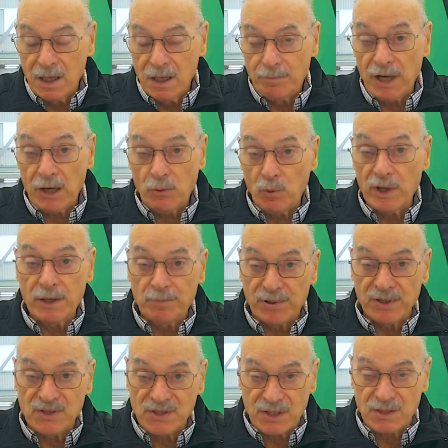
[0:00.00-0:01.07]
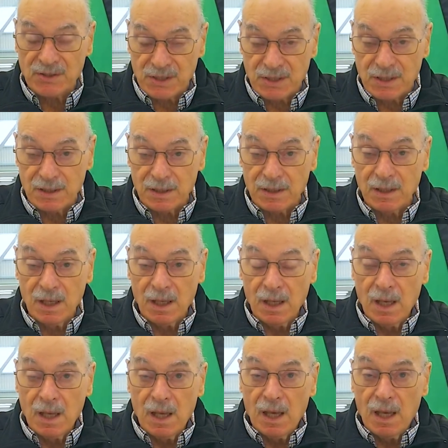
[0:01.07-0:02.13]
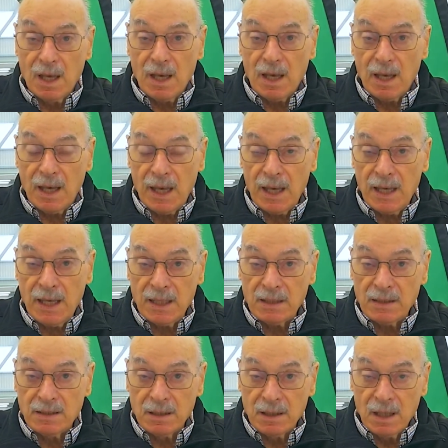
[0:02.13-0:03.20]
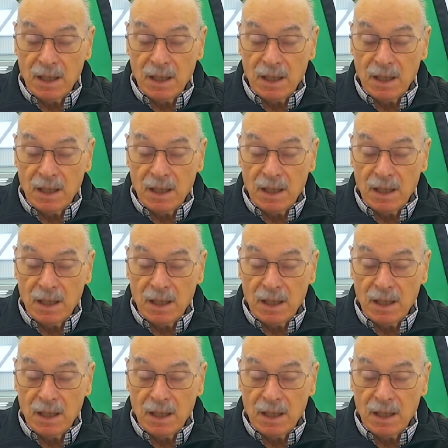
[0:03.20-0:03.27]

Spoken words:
But we persisted, and